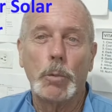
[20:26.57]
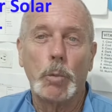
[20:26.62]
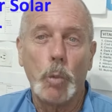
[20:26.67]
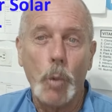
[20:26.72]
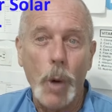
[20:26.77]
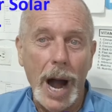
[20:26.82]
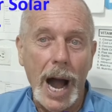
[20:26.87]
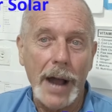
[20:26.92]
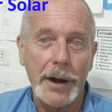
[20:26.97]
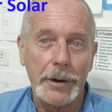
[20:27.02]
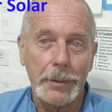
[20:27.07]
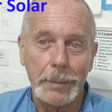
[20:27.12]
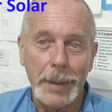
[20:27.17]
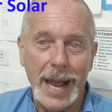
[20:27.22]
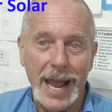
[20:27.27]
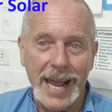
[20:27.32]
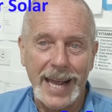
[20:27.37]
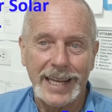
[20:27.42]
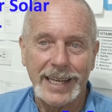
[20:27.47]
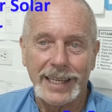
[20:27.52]
water
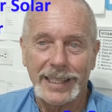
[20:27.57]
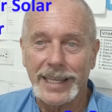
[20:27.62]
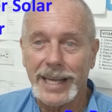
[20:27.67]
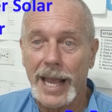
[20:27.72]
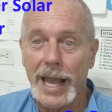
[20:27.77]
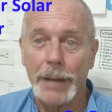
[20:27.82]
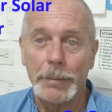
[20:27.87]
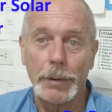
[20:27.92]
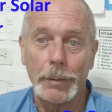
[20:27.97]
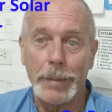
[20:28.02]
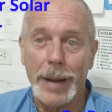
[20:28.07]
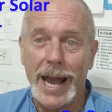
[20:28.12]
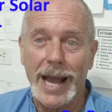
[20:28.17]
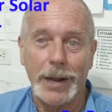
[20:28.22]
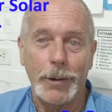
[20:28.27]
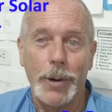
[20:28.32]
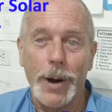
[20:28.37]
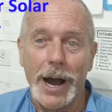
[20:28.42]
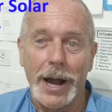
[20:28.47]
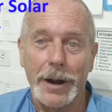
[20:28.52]
bag, a
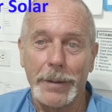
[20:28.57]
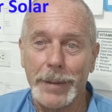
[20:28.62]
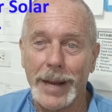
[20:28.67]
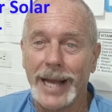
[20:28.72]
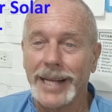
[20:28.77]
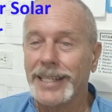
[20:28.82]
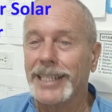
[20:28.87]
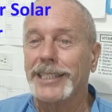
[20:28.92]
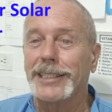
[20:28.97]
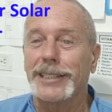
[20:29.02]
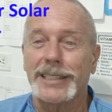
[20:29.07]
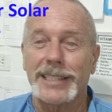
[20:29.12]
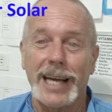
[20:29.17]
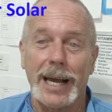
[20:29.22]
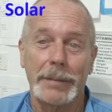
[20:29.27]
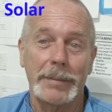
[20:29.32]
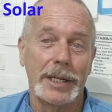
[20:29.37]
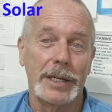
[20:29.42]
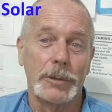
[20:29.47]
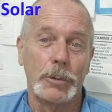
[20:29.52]
Camelback water bag. This has got
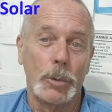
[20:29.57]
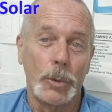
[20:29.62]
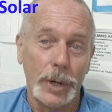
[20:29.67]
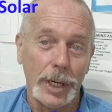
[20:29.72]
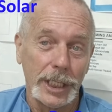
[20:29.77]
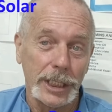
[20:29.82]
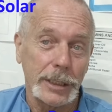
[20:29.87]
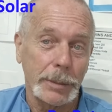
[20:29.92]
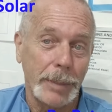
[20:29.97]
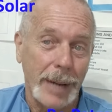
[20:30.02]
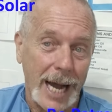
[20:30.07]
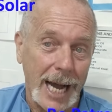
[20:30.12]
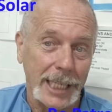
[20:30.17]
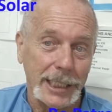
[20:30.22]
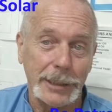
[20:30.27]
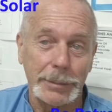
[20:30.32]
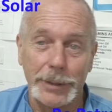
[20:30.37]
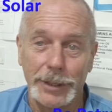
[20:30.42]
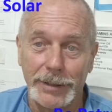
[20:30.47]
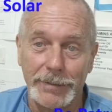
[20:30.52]
to be the worst
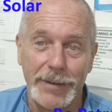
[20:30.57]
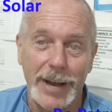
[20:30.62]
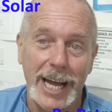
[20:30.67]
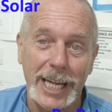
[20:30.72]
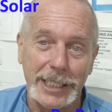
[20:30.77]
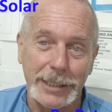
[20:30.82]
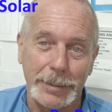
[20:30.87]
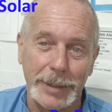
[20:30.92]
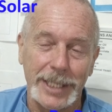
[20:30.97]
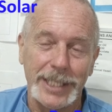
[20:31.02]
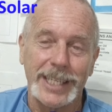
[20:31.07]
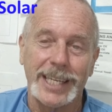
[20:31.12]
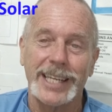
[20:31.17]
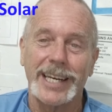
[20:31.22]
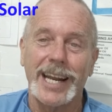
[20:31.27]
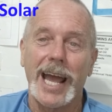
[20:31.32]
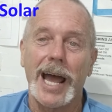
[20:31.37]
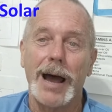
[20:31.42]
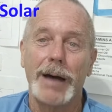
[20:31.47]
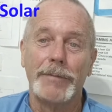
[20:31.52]
possible investment you
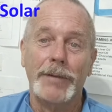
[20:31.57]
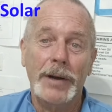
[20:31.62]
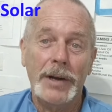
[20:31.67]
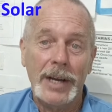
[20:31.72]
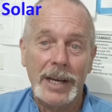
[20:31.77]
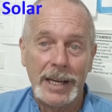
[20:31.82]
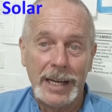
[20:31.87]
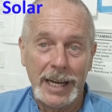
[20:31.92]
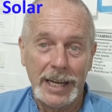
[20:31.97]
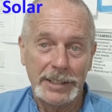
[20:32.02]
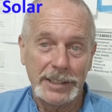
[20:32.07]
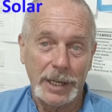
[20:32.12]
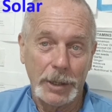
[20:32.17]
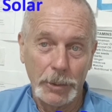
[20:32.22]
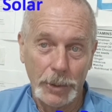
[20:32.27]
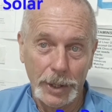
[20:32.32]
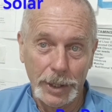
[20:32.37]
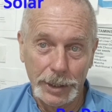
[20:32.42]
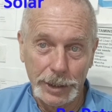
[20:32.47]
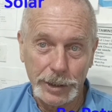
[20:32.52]
can have as a
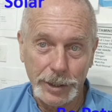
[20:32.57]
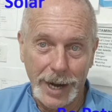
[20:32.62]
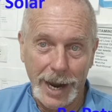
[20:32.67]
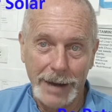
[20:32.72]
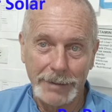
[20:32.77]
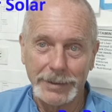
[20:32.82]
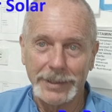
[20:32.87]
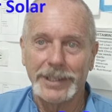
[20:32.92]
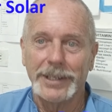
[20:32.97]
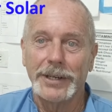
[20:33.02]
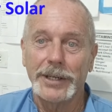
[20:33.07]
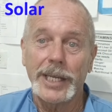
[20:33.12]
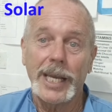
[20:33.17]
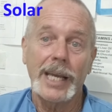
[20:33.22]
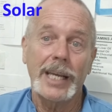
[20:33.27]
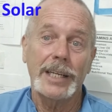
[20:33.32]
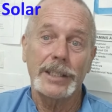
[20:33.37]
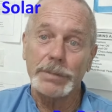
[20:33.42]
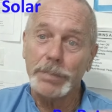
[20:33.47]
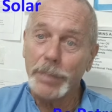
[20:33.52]
world traveler.
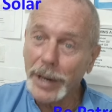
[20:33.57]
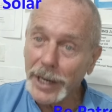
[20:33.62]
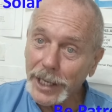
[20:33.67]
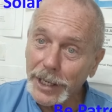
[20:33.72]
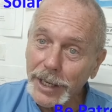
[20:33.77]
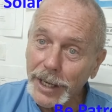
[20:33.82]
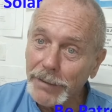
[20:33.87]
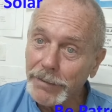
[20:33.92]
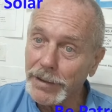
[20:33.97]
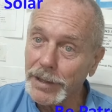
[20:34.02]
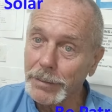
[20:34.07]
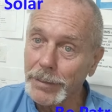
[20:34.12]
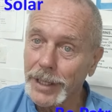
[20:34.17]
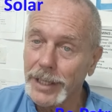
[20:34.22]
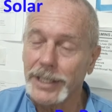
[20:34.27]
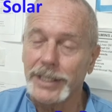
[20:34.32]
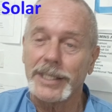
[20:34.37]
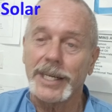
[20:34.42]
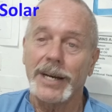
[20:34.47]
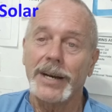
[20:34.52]
Okay, it's pretty good for the
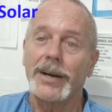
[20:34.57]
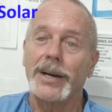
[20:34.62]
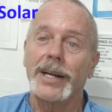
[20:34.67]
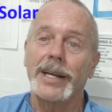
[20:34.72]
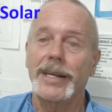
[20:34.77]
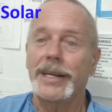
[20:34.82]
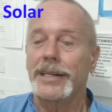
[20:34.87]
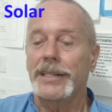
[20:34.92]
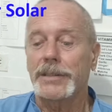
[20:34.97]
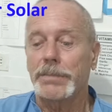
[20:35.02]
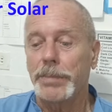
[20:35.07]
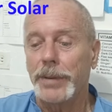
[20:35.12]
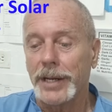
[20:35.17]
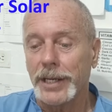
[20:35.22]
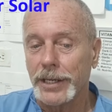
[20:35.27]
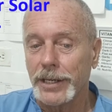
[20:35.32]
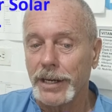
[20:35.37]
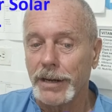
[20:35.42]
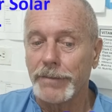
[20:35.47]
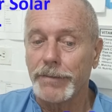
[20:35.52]
military, and it's
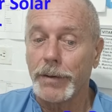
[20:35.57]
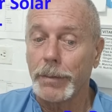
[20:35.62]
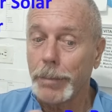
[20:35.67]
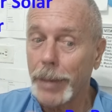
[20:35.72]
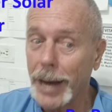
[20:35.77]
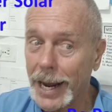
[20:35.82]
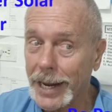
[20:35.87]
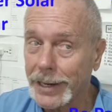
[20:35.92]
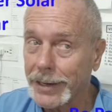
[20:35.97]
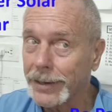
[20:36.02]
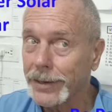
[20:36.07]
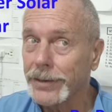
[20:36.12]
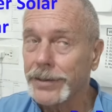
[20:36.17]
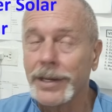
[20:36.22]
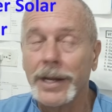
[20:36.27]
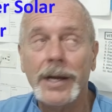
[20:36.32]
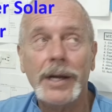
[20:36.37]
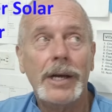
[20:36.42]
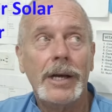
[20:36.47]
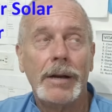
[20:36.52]
pretty good for bikers,
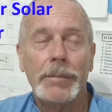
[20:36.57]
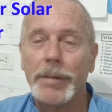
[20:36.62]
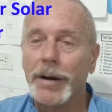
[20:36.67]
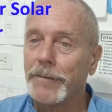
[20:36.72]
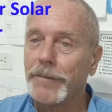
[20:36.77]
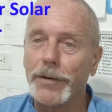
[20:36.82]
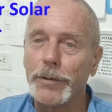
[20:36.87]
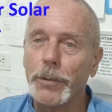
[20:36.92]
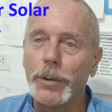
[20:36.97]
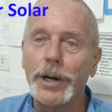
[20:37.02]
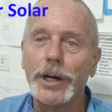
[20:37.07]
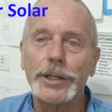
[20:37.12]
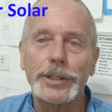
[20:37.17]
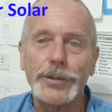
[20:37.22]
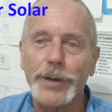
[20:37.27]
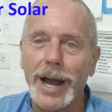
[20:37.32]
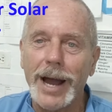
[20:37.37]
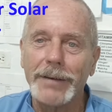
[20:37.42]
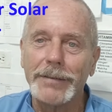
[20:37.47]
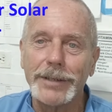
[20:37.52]
but for world
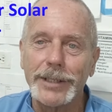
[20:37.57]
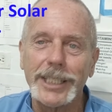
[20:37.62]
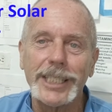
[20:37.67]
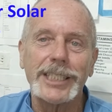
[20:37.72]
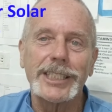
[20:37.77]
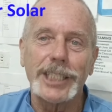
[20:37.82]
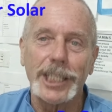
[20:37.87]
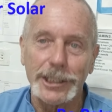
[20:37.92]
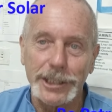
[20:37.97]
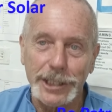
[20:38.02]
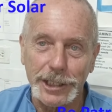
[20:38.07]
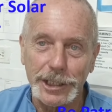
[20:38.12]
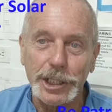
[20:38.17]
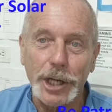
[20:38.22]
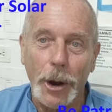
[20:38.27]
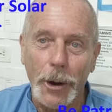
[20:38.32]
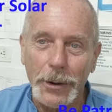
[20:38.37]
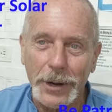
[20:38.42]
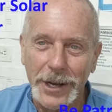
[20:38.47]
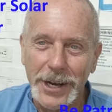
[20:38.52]
travel, it's just a
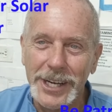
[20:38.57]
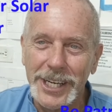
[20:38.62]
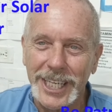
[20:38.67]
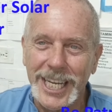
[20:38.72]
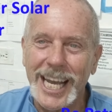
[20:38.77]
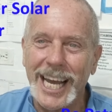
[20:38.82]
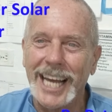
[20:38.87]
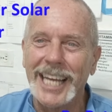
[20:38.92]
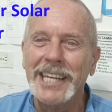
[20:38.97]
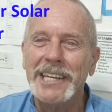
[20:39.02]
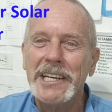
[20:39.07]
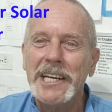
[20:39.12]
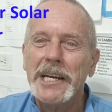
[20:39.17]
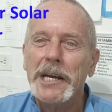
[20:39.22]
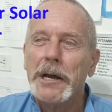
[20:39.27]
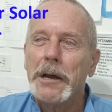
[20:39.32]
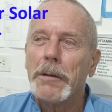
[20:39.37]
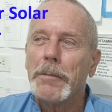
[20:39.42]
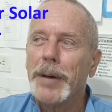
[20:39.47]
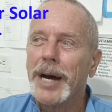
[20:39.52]
joke. Okay,
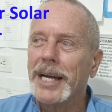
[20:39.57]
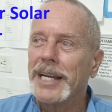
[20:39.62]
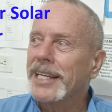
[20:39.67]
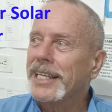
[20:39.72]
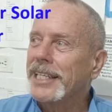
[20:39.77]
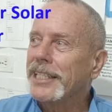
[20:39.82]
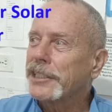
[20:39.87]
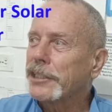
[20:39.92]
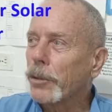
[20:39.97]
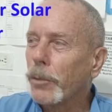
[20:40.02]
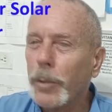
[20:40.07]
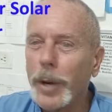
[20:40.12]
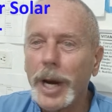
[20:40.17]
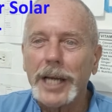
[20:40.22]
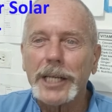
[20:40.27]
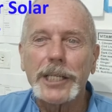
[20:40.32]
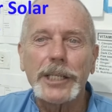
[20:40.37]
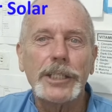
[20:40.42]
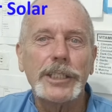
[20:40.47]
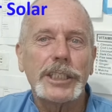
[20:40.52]
but it's a
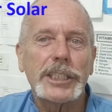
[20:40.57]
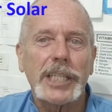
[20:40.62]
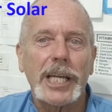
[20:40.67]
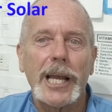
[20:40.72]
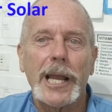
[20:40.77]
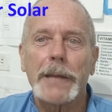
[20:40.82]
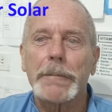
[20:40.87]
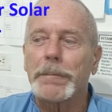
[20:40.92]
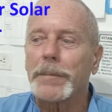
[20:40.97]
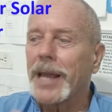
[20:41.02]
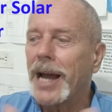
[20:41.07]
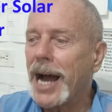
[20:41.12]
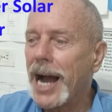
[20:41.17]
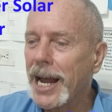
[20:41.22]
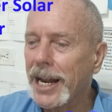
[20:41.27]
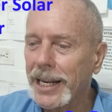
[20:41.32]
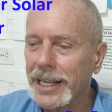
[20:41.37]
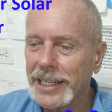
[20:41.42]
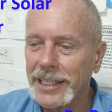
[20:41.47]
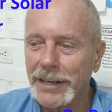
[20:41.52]
one-use thing,
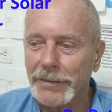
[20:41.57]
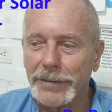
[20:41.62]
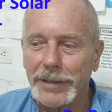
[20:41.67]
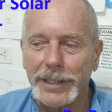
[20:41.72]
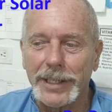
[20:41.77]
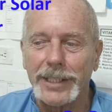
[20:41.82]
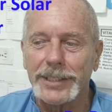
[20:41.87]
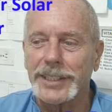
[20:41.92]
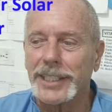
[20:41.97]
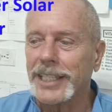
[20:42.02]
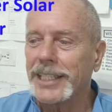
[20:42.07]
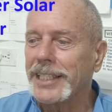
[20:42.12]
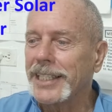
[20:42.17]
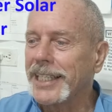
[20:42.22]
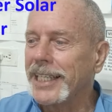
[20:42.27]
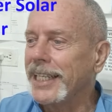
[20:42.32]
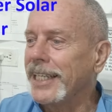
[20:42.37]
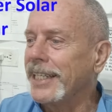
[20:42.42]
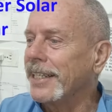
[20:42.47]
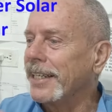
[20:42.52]
highly difficult to
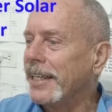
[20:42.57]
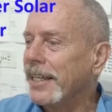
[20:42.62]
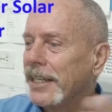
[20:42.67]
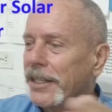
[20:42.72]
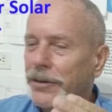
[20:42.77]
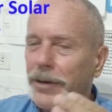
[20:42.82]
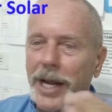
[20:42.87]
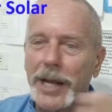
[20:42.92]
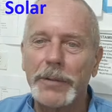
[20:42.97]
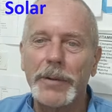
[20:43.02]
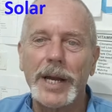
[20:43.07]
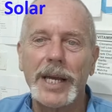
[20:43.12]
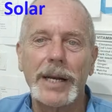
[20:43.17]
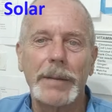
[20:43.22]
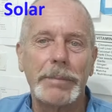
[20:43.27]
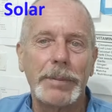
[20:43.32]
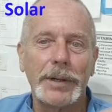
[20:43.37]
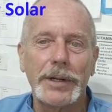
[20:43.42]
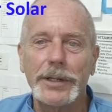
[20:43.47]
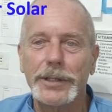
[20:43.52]
clean, great way to
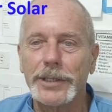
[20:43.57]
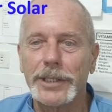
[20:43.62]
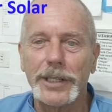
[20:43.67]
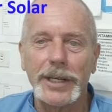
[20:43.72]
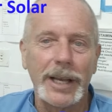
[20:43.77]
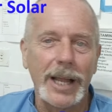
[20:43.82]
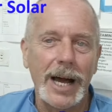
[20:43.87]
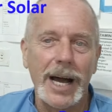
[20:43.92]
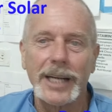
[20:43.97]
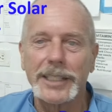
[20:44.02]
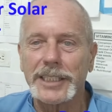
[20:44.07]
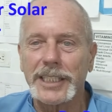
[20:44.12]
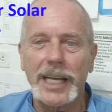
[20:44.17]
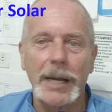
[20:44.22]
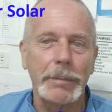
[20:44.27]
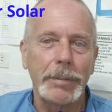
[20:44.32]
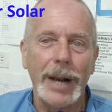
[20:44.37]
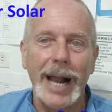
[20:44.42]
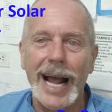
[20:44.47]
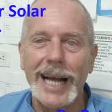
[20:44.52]
pollute your lungs,
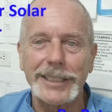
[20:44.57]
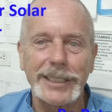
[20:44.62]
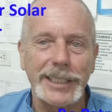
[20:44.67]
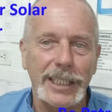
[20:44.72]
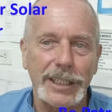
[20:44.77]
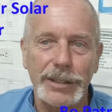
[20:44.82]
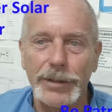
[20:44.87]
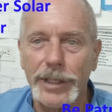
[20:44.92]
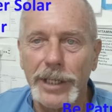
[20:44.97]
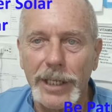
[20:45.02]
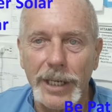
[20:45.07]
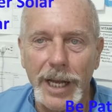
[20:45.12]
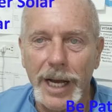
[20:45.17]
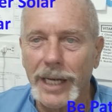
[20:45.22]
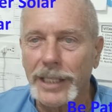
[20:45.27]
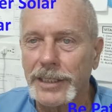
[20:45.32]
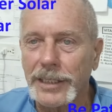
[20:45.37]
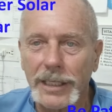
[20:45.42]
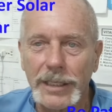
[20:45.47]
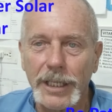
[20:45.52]
get plastic through your
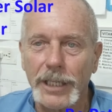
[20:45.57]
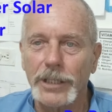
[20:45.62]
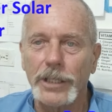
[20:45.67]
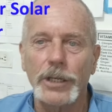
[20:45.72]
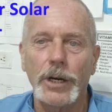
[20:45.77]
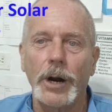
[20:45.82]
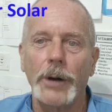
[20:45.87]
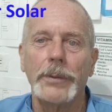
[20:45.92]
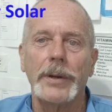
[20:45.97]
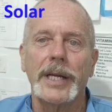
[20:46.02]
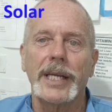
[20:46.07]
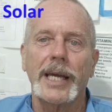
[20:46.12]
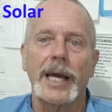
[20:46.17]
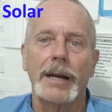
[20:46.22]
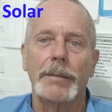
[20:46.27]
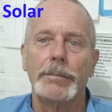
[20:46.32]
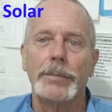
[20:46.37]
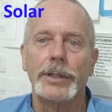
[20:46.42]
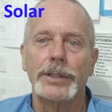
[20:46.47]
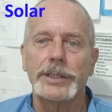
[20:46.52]
lungs. You know, you already got
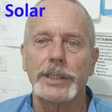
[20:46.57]
a